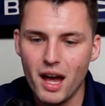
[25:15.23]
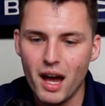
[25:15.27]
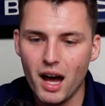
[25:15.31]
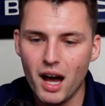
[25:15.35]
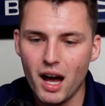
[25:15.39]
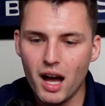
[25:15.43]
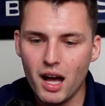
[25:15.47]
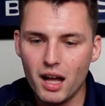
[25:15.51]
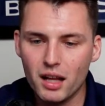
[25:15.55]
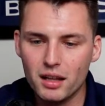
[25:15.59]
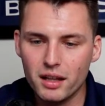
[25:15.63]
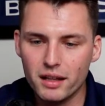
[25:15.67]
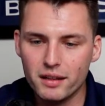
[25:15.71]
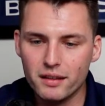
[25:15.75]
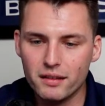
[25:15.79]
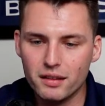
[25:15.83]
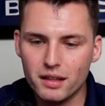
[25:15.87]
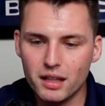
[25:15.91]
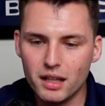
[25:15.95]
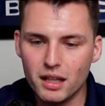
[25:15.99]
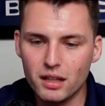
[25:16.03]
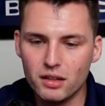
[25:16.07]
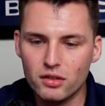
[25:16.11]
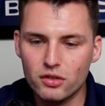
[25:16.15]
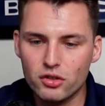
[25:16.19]
Uh, let's
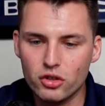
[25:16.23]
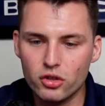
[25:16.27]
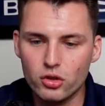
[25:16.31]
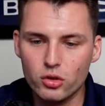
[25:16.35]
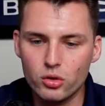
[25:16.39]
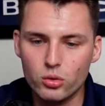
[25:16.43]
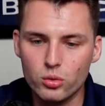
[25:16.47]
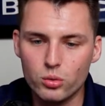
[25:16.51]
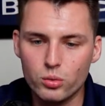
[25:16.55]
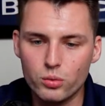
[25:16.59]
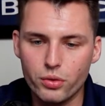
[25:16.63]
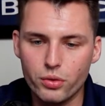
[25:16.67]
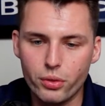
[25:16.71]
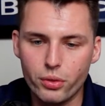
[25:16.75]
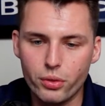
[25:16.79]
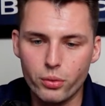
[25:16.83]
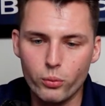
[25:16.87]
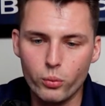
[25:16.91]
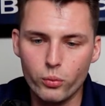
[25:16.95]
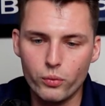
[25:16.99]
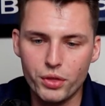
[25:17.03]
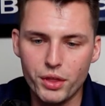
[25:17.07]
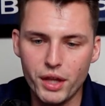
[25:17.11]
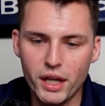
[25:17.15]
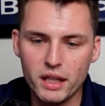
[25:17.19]
see. Do you
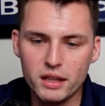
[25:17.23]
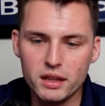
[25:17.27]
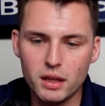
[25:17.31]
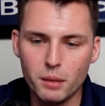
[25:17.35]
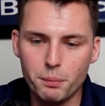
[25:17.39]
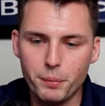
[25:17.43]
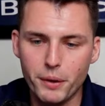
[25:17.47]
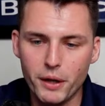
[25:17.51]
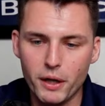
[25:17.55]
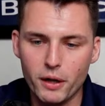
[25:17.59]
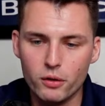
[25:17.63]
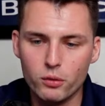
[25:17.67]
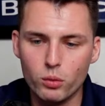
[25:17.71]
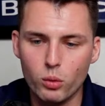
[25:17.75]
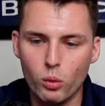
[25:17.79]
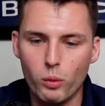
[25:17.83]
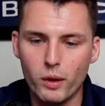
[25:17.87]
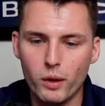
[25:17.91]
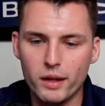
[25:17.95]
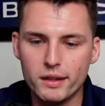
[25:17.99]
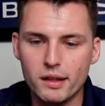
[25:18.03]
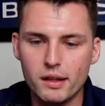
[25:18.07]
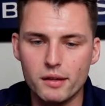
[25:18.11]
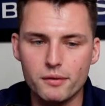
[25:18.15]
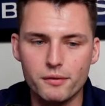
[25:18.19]
think the Bears will
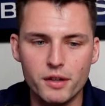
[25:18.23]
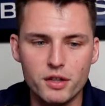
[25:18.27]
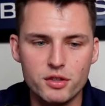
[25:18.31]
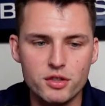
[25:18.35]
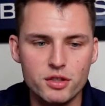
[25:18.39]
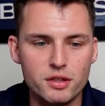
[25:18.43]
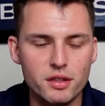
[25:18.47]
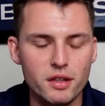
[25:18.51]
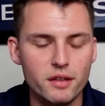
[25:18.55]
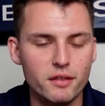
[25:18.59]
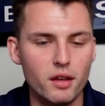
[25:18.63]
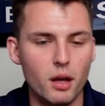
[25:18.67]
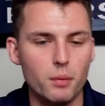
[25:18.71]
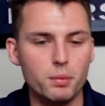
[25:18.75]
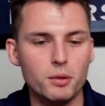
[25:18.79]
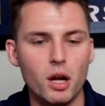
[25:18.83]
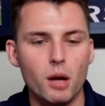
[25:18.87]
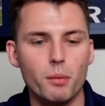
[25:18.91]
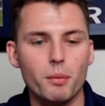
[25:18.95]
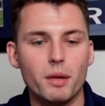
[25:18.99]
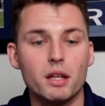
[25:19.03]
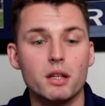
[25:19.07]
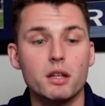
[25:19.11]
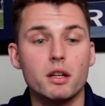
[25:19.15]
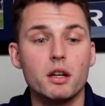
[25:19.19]
win the division this
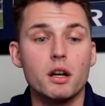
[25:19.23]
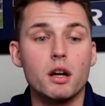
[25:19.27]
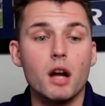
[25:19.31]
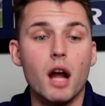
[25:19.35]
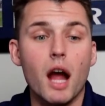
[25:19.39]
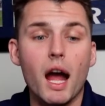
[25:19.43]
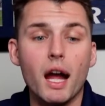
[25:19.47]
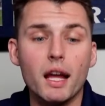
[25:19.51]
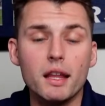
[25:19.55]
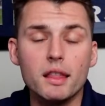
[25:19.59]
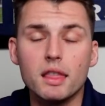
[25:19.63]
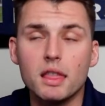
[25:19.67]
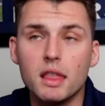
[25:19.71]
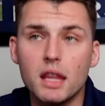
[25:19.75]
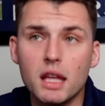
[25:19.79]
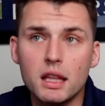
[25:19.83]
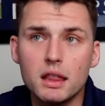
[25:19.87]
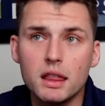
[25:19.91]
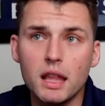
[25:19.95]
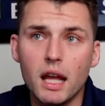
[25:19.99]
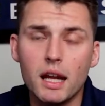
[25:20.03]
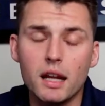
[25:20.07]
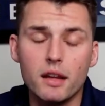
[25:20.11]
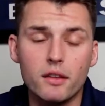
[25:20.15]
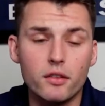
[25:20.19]
upcoming year? I think
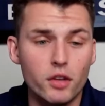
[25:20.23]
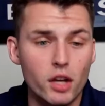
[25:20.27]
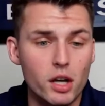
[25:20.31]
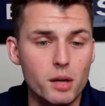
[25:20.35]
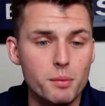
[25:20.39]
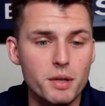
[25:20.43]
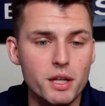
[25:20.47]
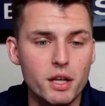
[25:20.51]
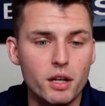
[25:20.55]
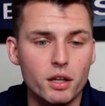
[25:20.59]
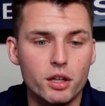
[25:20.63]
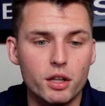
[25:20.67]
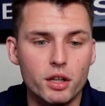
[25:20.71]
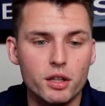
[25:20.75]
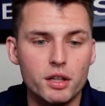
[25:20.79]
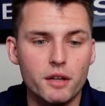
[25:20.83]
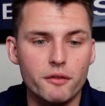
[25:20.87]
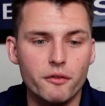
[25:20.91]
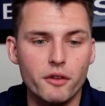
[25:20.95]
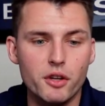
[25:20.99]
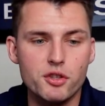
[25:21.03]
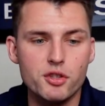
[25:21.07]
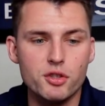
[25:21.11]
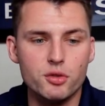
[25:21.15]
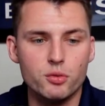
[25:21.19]
that it's going to be a good
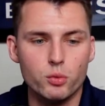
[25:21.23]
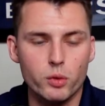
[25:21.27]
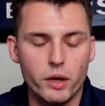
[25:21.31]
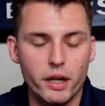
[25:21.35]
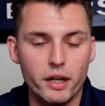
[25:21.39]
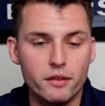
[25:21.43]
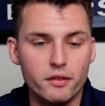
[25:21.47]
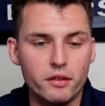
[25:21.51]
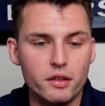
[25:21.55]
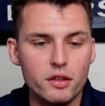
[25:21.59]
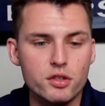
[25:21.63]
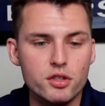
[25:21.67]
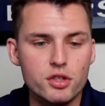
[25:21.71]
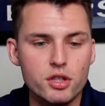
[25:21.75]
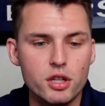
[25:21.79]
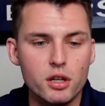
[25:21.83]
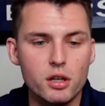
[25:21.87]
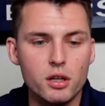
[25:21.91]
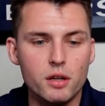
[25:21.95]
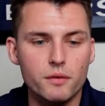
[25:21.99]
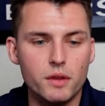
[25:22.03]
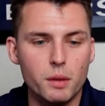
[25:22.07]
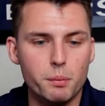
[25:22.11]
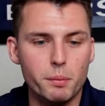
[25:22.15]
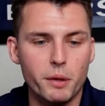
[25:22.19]
division race this year.
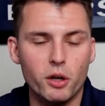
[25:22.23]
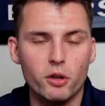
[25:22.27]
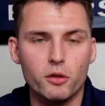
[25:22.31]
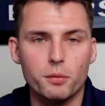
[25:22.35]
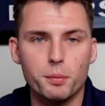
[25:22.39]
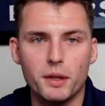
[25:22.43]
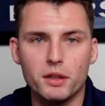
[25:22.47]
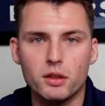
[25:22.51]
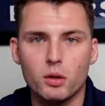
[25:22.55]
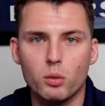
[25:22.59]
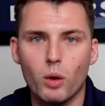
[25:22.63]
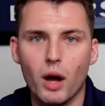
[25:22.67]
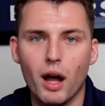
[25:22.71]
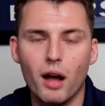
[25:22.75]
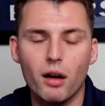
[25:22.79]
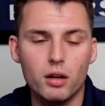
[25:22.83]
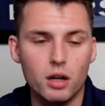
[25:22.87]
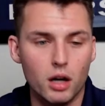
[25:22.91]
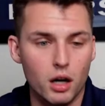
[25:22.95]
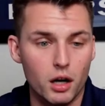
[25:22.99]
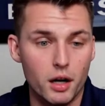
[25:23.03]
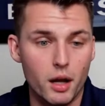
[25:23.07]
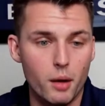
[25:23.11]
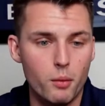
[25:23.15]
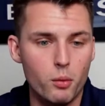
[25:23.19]
If the Bears make the wild
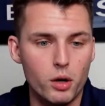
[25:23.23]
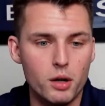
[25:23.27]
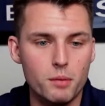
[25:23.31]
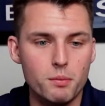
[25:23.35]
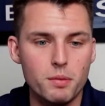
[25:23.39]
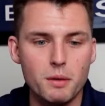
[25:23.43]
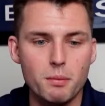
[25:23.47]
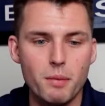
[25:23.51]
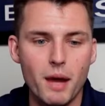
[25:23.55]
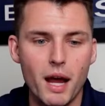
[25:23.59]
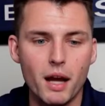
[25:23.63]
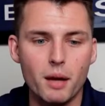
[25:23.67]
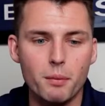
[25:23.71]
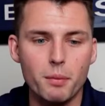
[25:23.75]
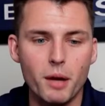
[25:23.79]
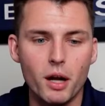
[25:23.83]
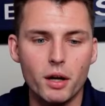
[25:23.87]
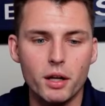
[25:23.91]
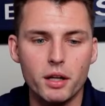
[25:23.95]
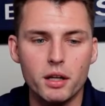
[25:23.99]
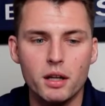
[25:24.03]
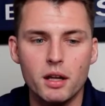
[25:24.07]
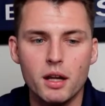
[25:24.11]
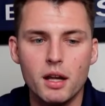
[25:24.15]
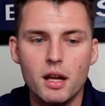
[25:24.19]
card, I wouldn't be mad about
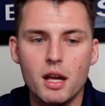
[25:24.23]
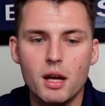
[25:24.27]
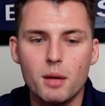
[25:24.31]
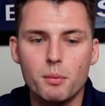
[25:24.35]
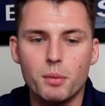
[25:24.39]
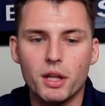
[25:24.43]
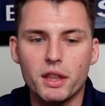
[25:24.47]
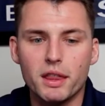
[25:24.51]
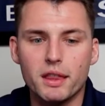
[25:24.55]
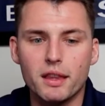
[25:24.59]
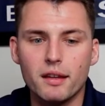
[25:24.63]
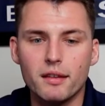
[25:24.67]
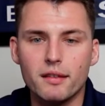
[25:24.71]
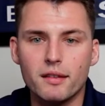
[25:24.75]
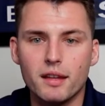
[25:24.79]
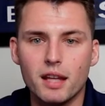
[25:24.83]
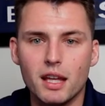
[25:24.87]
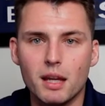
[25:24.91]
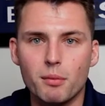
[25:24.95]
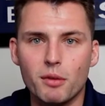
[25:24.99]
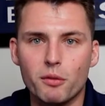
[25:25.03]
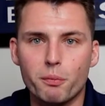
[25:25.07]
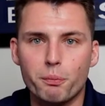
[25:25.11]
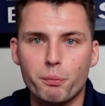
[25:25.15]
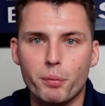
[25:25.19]
it. But this
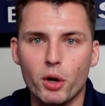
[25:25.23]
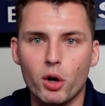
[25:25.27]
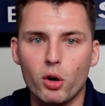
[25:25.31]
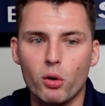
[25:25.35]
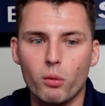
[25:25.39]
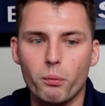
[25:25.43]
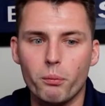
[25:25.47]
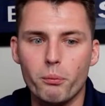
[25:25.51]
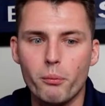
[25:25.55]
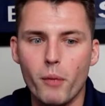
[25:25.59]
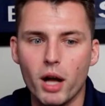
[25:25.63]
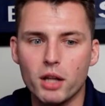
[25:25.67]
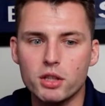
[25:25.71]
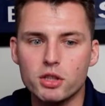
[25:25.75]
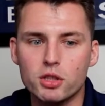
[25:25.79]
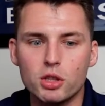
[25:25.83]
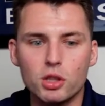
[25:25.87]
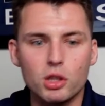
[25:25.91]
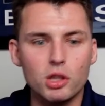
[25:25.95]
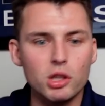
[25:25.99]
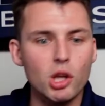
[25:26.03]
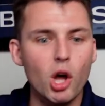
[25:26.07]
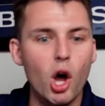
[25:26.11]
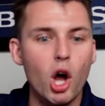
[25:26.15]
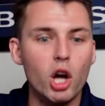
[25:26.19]
team is built much
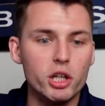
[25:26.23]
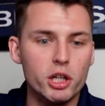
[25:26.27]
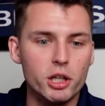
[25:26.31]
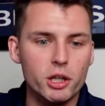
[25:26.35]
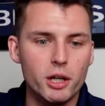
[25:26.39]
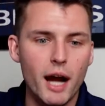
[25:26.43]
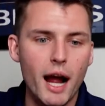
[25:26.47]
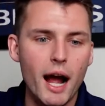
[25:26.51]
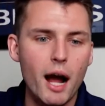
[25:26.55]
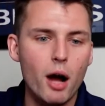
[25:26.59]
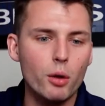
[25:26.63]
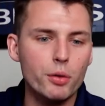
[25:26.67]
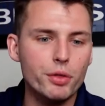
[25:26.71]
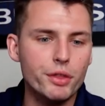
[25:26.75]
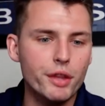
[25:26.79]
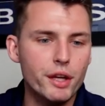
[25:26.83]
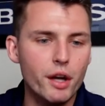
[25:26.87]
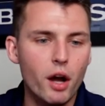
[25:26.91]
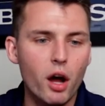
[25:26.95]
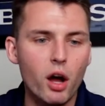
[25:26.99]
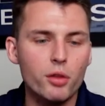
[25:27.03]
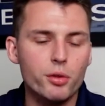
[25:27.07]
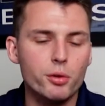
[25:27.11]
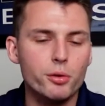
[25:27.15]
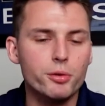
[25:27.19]
longer out than
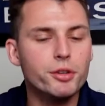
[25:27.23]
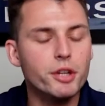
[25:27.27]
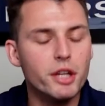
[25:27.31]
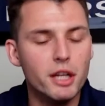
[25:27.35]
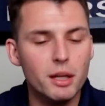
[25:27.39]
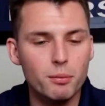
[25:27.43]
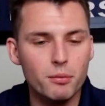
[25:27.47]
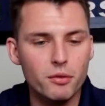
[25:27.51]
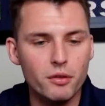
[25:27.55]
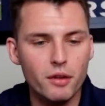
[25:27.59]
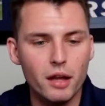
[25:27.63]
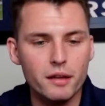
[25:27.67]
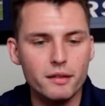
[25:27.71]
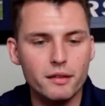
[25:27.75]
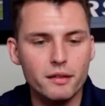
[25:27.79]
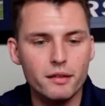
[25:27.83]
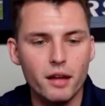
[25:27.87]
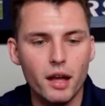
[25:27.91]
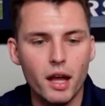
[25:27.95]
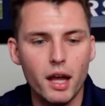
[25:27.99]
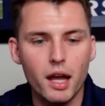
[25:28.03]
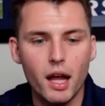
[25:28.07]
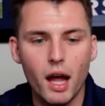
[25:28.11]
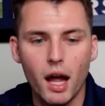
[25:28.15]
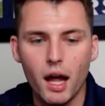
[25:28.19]
other teams, let's
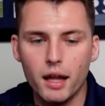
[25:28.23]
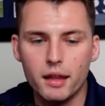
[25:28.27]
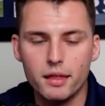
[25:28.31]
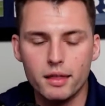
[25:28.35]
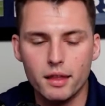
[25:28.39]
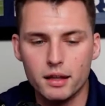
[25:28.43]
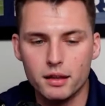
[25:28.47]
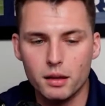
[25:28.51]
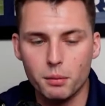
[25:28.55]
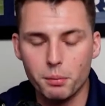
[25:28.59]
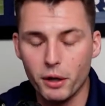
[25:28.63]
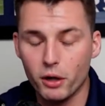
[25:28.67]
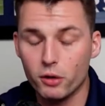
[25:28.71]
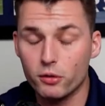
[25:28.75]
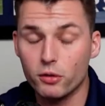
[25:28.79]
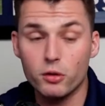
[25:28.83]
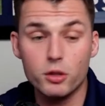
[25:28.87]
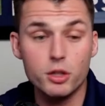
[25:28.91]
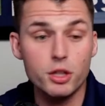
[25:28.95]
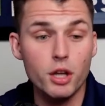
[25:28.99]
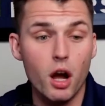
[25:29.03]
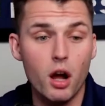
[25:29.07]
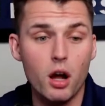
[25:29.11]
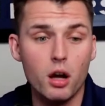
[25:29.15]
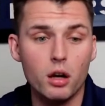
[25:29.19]
say. I think the Bears are
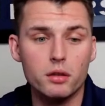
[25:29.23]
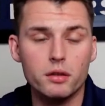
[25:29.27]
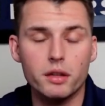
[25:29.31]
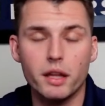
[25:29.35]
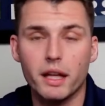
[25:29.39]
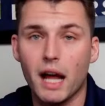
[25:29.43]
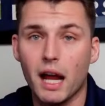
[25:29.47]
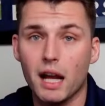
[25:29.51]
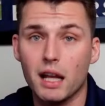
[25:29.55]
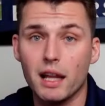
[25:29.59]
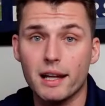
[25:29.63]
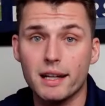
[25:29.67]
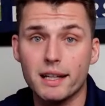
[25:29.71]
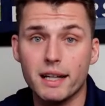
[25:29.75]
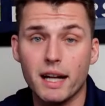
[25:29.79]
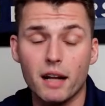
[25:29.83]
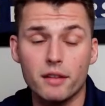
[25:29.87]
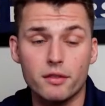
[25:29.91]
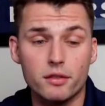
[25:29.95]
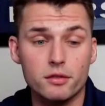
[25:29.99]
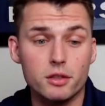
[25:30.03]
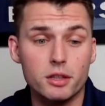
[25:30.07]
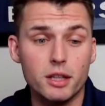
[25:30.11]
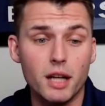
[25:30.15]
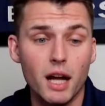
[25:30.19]
young. They got a lot of
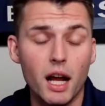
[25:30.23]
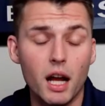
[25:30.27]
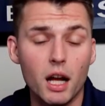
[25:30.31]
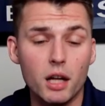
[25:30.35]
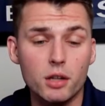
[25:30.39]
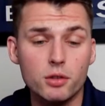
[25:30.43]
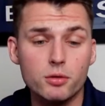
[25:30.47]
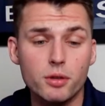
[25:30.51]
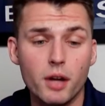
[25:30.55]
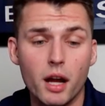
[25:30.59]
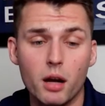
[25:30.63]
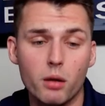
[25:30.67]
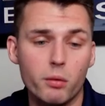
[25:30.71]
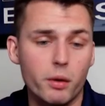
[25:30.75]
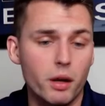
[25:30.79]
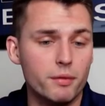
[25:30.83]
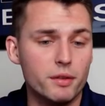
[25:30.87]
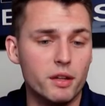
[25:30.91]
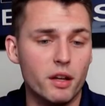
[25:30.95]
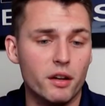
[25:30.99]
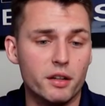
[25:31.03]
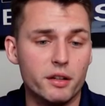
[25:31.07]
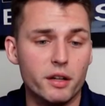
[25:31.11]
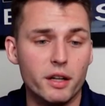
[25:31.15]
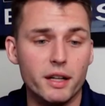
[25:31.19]
guys under contract. We have a
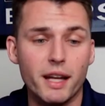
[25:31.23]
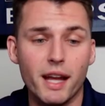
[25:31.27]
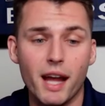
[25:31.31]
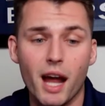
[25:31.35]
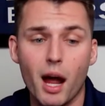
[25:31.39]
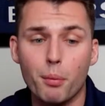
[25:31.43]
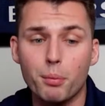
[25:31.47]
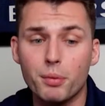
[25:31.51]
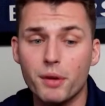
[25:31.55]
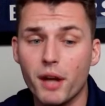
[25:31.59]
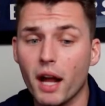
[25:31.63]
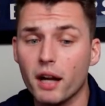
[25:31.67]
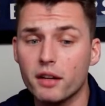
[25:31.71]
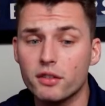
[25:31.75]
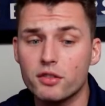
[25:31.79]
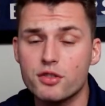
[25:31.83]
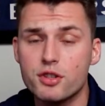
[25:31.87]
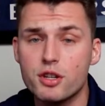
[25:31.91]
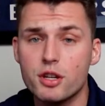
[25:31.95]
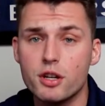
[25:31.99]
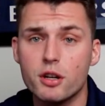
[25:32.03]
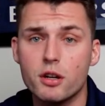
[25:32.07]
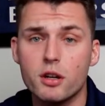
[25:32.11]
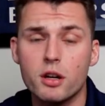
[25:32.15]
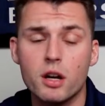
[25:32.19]
ton of good cap next
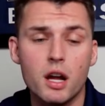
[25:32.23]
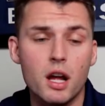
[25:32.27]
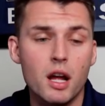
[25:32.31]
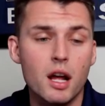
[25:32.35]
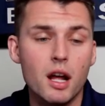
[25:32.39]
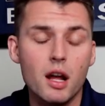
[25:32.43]
year.